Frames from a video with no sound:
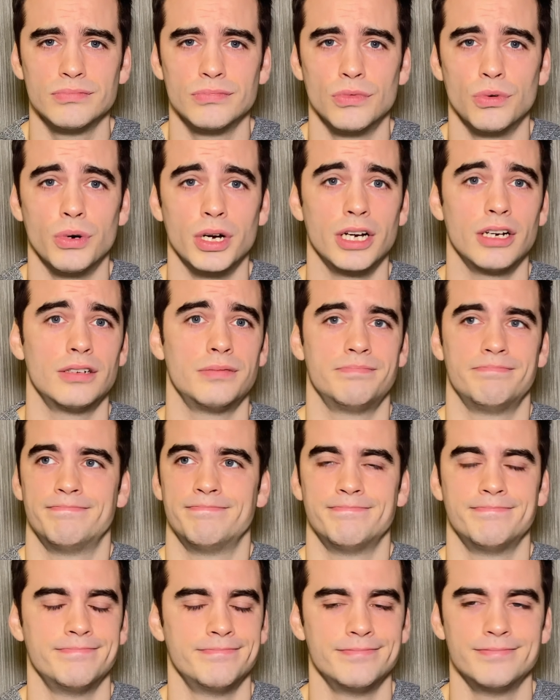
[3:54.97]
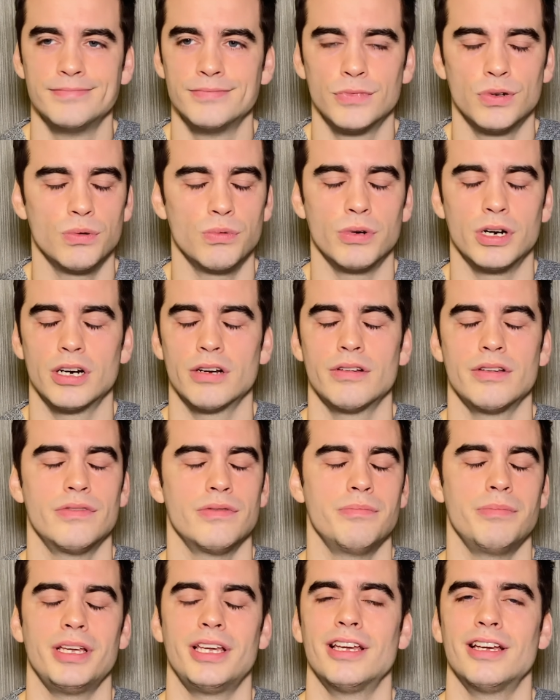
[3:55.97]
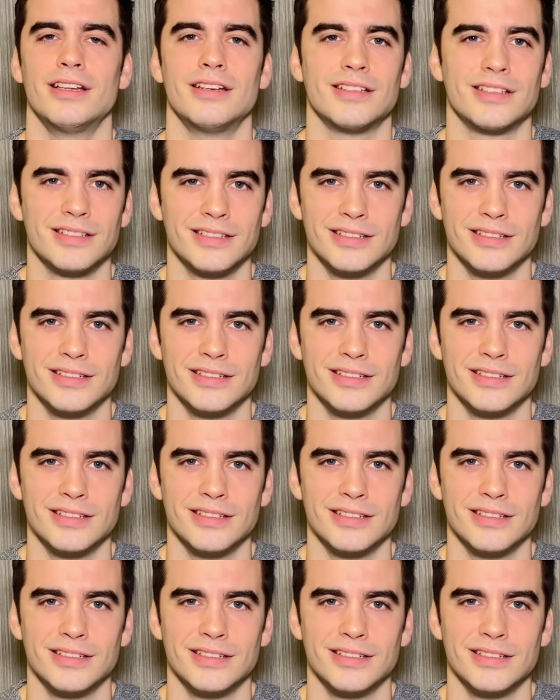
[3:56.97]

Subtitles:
Well, where do we even begin?